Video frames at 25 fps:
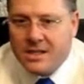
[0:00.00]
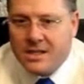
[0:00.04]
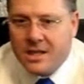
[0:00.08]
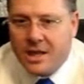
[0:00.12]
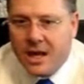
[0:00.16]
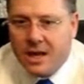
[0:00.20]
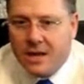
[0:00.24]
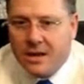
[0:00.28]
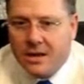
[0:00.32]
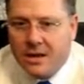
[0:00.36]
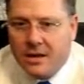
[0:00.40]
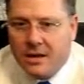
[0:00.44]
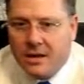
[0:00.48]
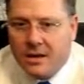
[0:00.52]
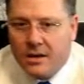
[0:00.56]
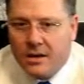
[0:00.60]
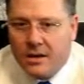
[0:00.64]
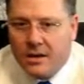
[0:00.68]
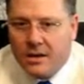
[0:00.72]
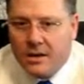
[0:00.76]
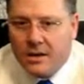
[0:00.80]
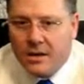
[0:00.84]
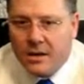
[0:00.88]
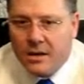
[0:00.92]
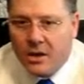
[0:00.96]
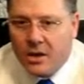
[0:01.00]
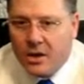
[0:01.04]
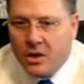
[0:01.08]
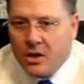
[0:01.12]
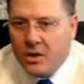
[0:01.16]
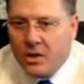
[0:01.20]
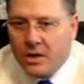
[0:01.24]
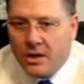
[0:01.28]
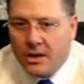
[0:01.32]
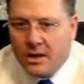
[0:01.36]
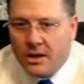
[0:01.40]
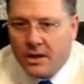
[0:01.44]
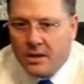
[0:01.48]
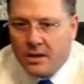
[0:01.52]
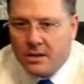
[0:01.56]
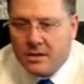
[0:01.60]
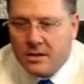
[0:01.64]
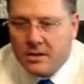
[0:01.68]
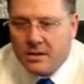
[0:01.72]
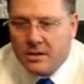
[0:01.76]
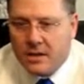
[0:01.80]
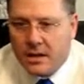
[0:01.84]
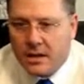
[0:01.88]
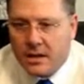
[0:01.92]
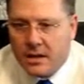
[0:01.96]
not nearly
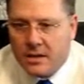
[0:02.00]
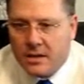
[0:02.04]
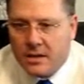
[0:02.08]
as